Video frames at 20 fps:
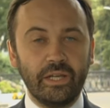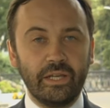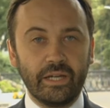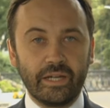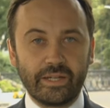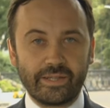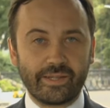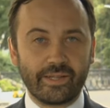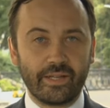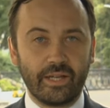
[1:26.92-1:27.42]

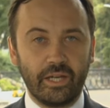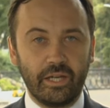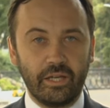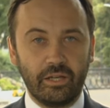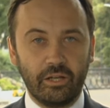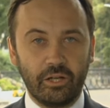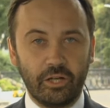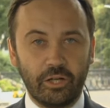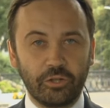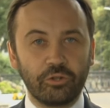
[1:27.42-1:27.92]
yes,
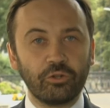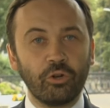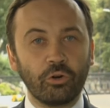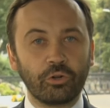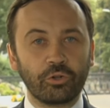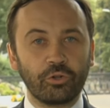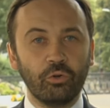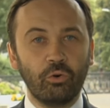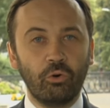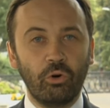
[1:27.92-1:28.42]
I uh,
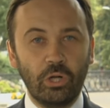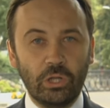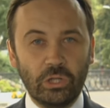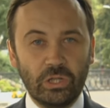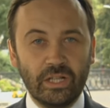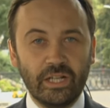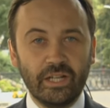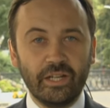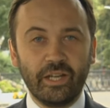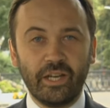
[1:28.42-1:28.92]
talked to
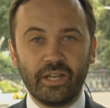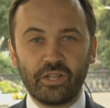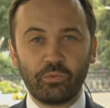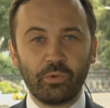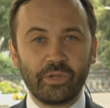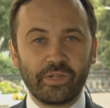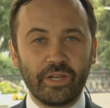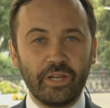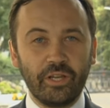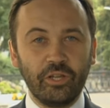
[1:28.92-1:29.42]
all, as
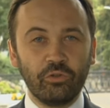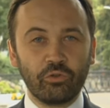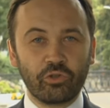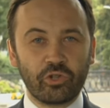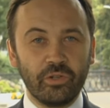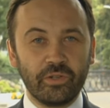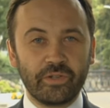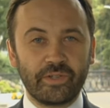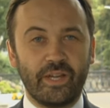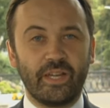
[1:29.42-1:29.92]
we say,
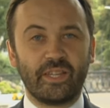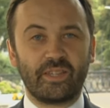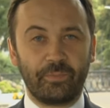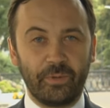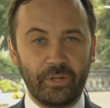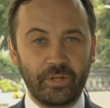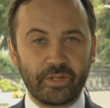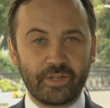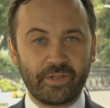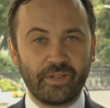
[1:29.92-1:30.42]
usual
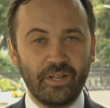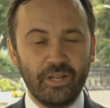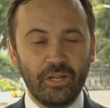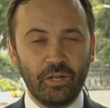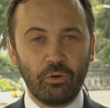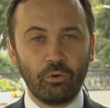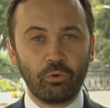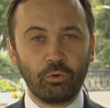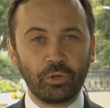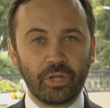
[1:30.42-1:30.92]
suspects
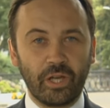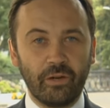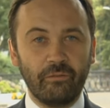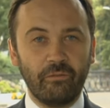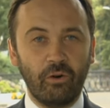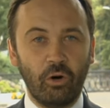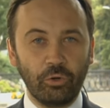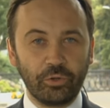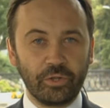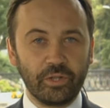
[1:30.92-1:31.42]
who could have
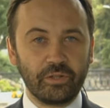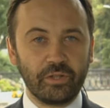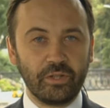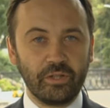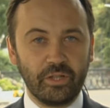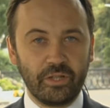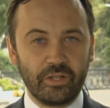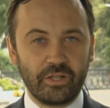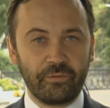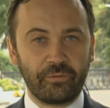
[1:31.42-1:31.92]
voted
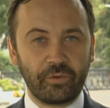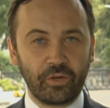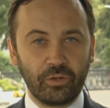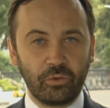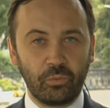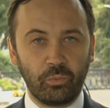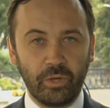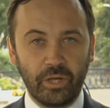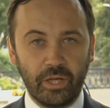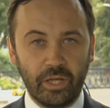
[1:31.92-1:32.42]
in a
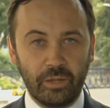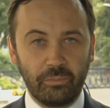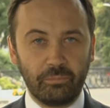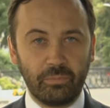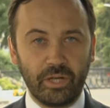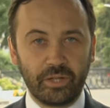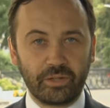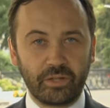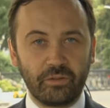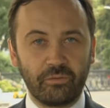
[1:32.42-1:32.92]
different way,
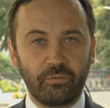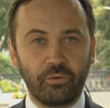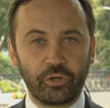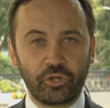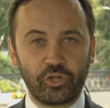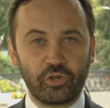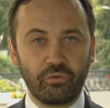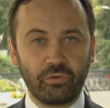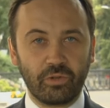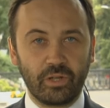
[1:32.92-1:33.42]
but
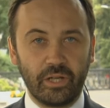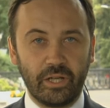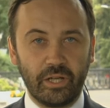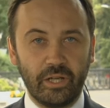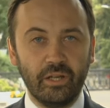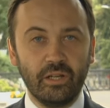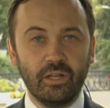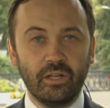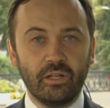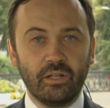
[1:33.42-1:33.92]
unfortunately,
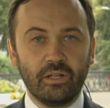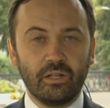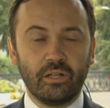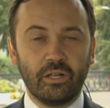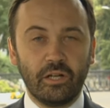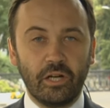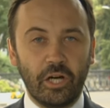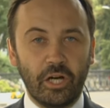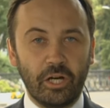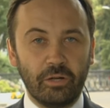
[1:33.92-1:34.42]

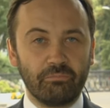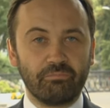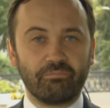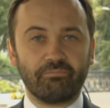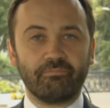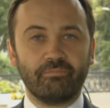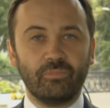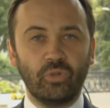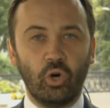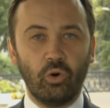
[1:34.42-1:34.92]
uh,
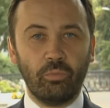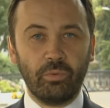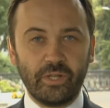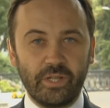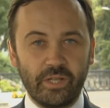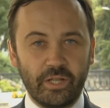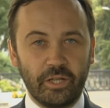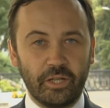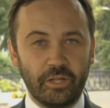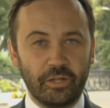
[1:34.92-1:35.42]

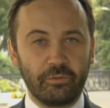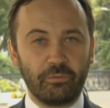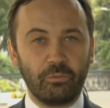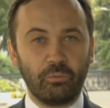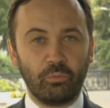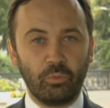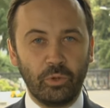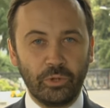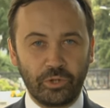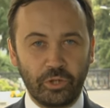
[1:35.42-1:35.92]
nobody uh,
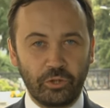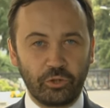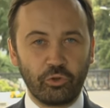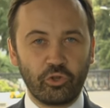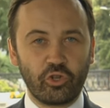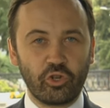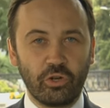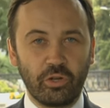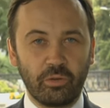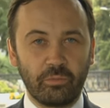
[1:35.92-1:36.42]
wanted to
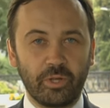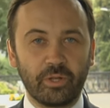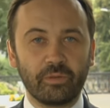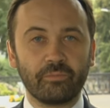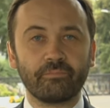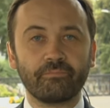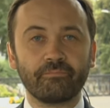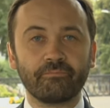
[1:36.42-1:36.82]
join me.